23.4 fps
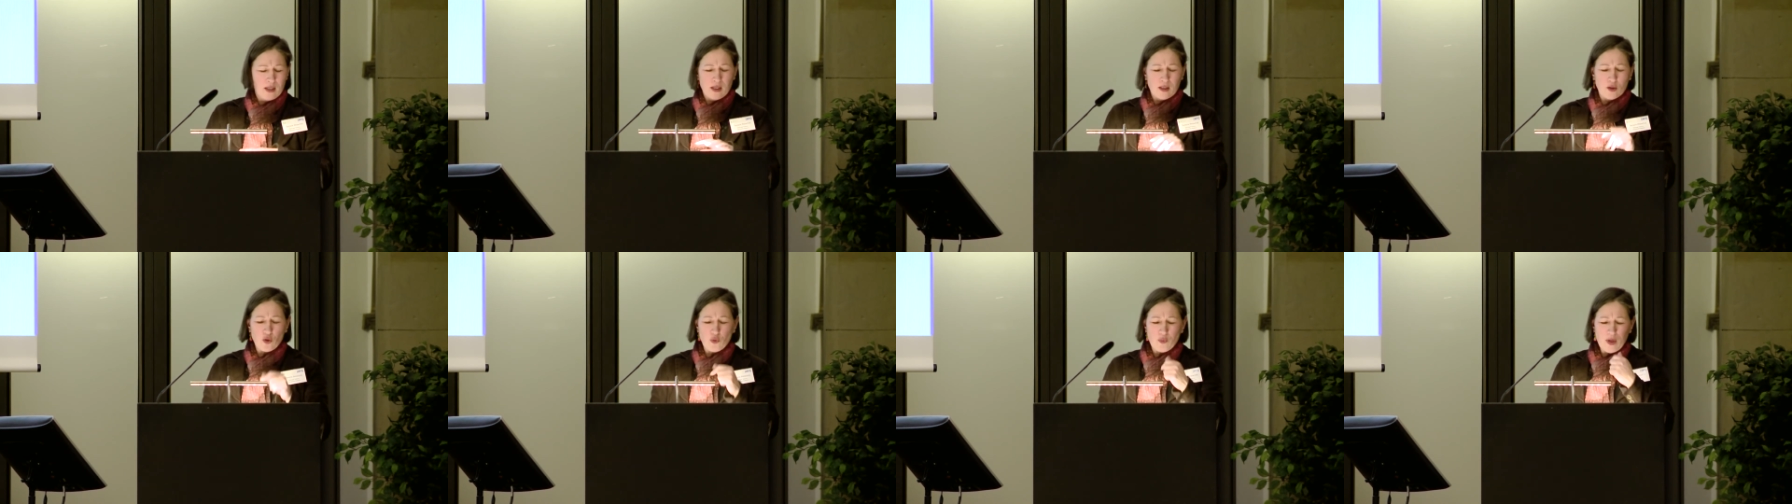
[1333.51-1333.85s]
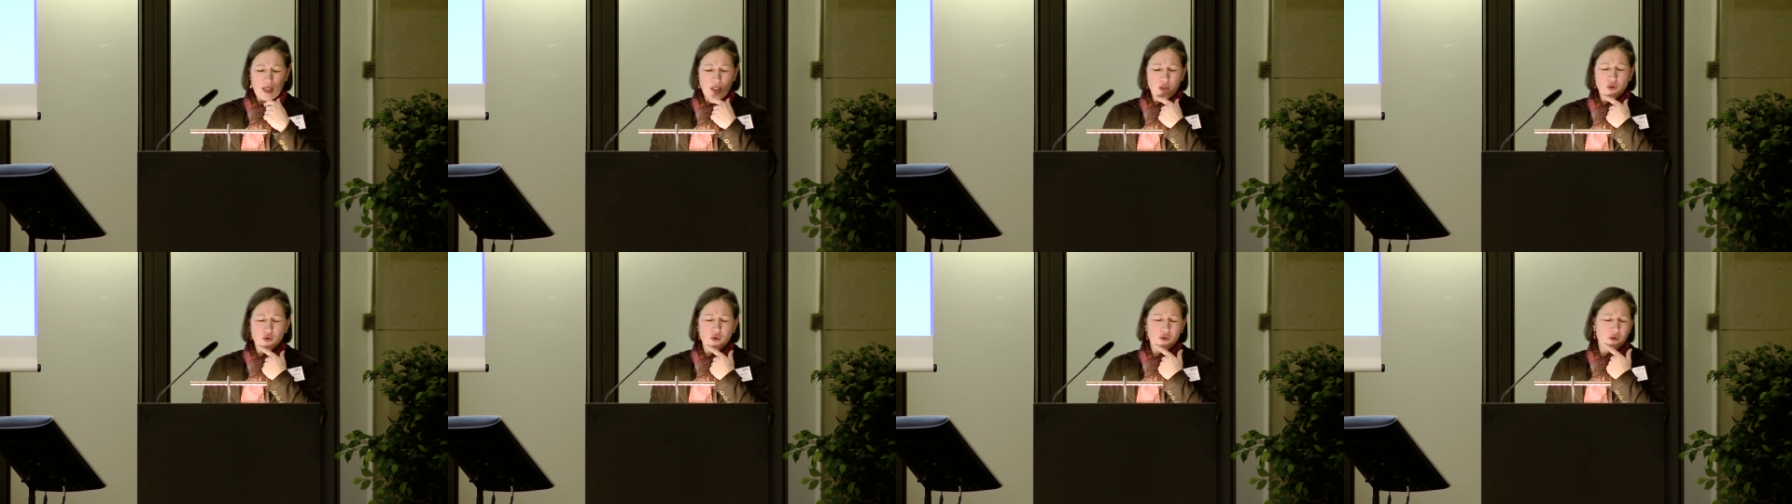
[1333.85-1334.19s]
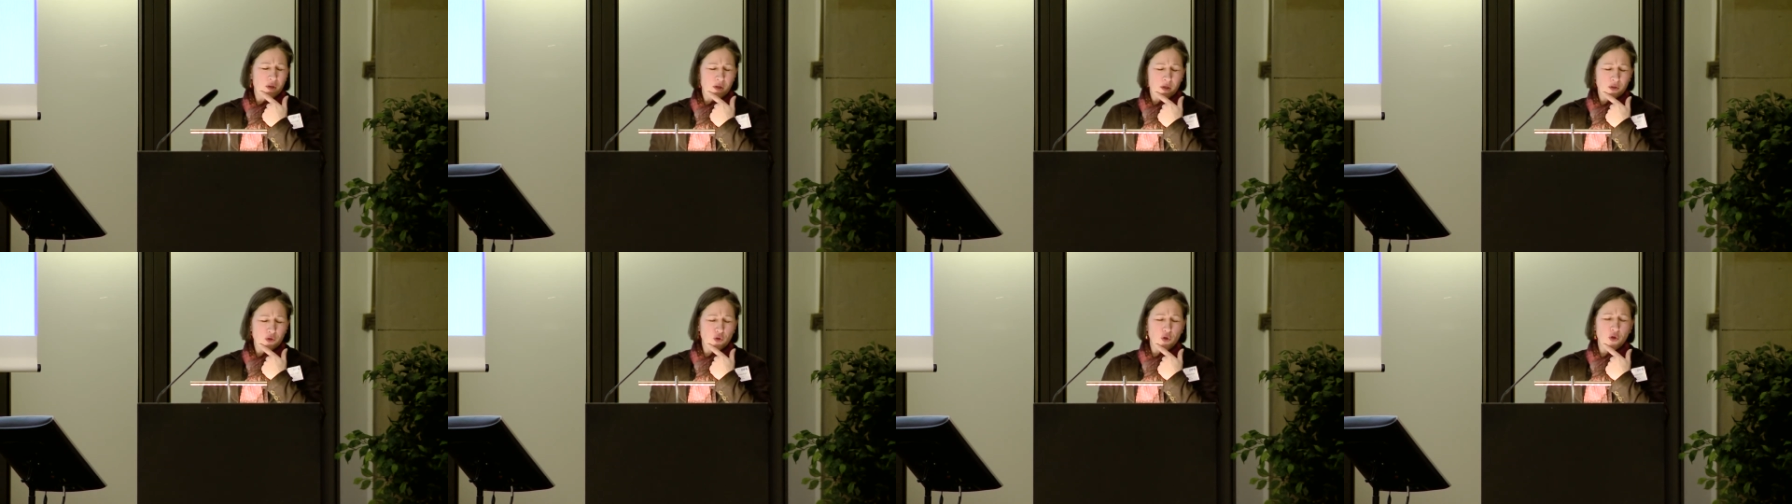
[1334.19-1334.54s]
There are already
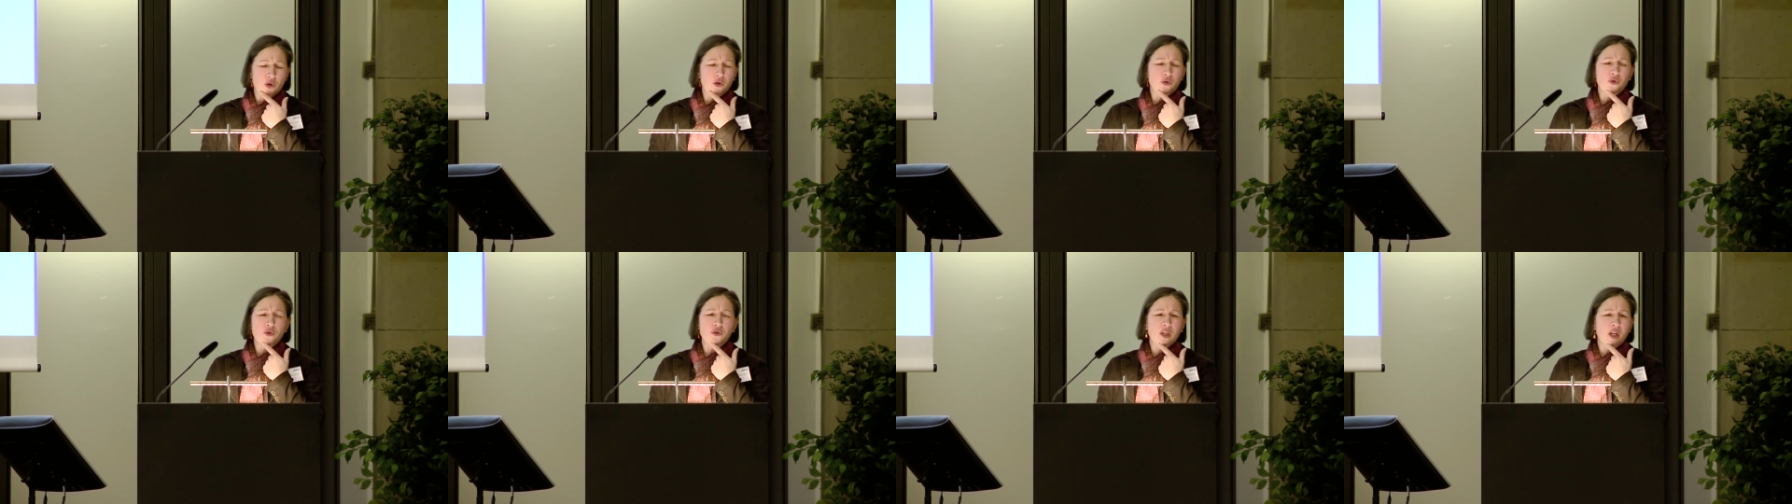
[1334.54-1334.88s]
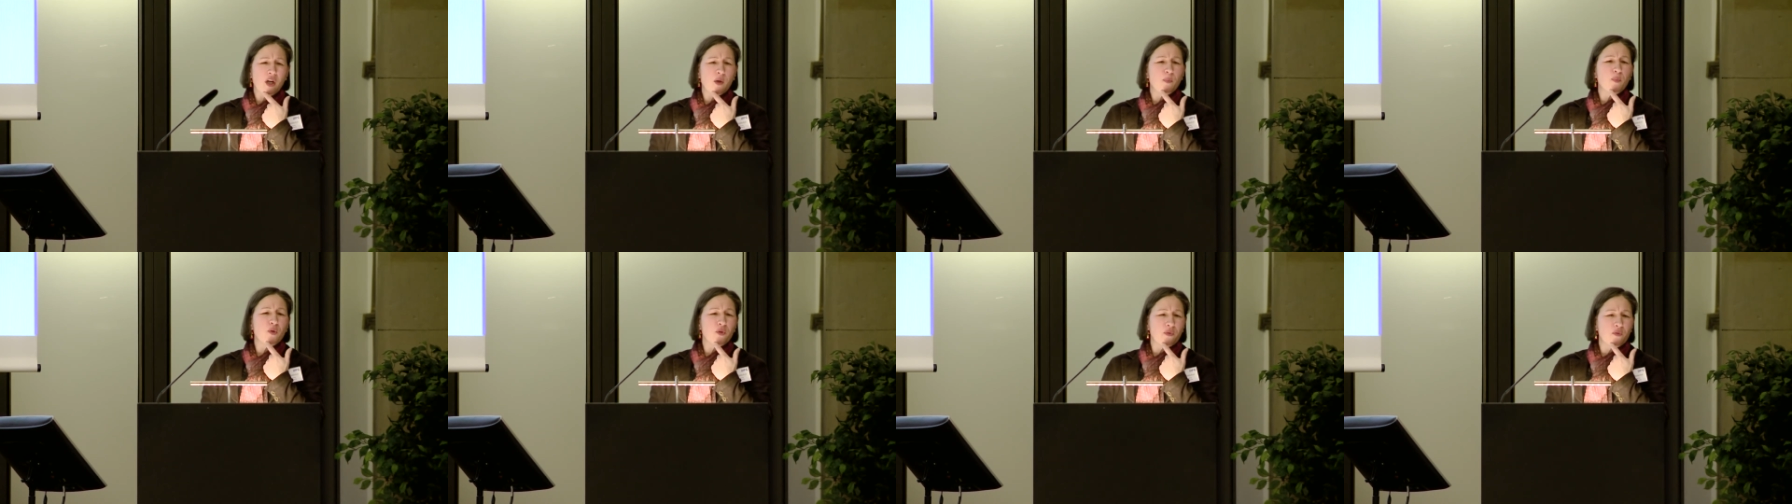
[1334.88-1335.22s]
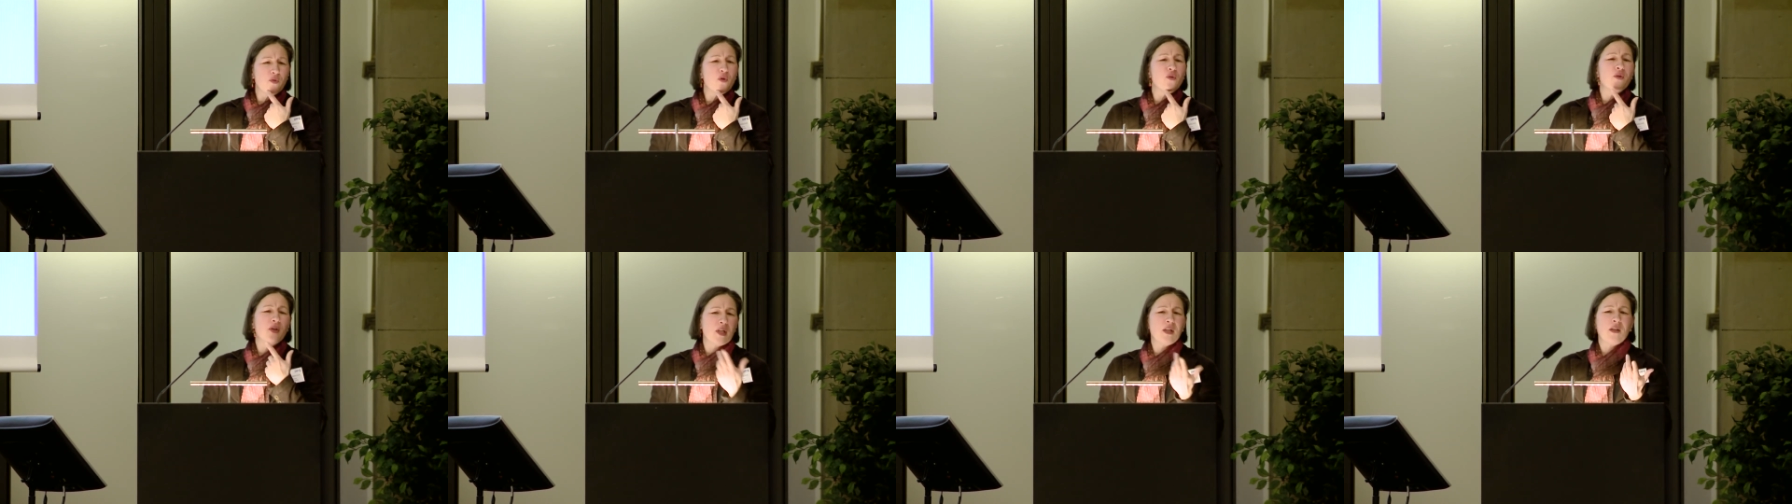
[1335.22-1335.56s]
uh, journals in our
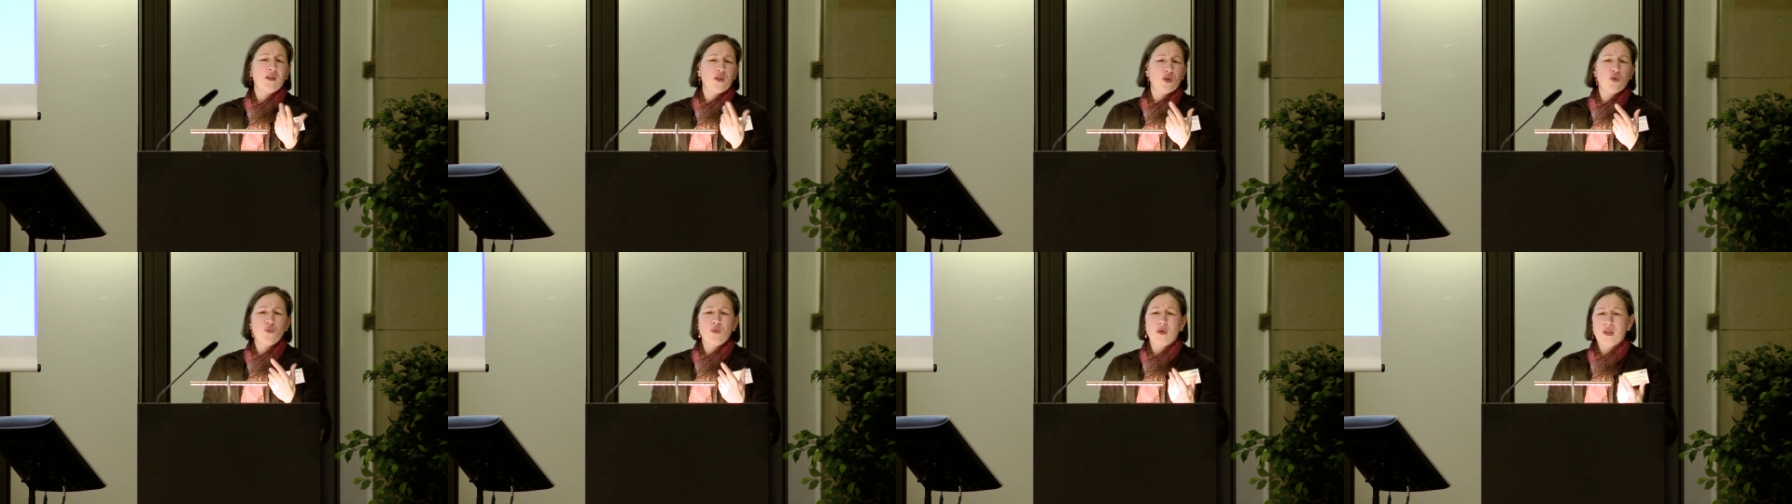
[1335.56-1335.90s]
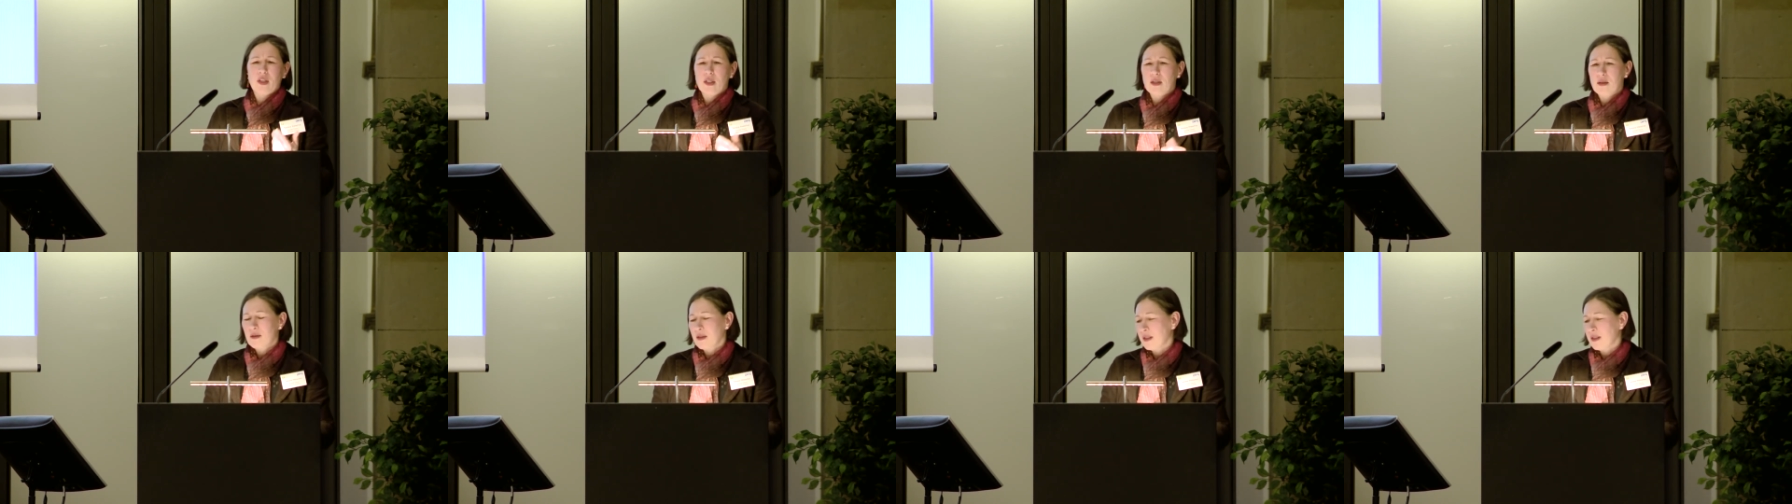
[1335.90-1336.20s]
portfolio that are doing th